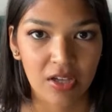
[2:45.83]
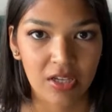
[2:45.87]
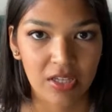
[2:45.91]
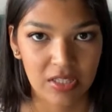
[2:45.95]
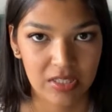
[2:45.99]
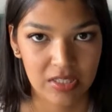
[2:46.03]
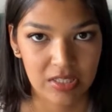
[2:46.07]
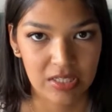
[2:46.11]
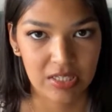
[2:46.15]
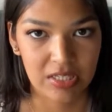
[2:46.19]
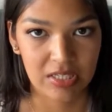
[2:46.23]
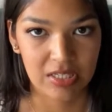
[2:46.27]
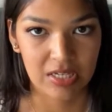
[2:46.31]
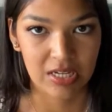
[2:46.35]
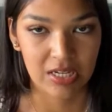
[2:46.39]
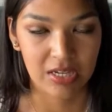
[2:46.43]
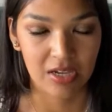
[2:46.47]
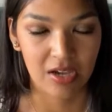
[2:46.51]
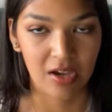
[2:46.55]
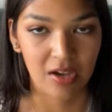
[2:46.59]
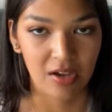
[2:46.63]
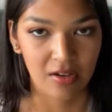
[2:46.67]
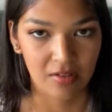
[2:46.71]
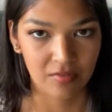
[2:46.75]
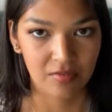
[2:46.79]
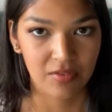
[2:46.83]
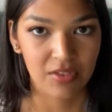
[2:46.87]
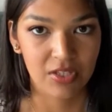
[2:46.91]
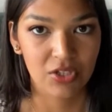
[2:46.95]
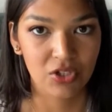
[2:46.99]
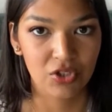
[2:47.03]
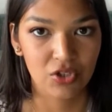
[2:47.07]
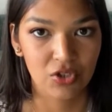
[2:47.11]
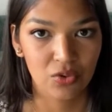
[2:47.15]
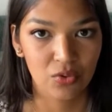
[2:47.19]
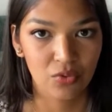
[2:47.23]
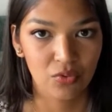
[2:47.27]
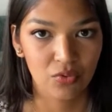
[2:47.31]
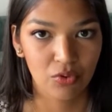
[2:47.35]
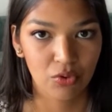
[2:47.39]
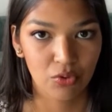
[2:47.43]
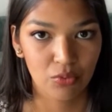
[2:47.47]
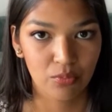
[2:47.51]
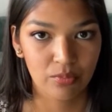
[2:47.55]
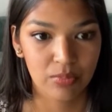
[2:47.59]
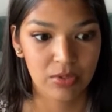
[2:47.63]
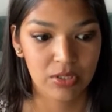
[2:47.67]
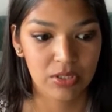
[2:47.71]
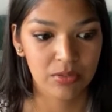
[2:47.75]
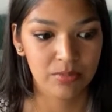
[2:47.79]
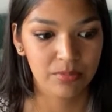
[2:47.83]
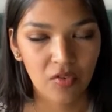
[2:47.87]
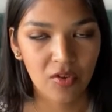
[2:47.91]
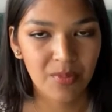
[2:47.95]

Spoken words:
consisting of these two groups.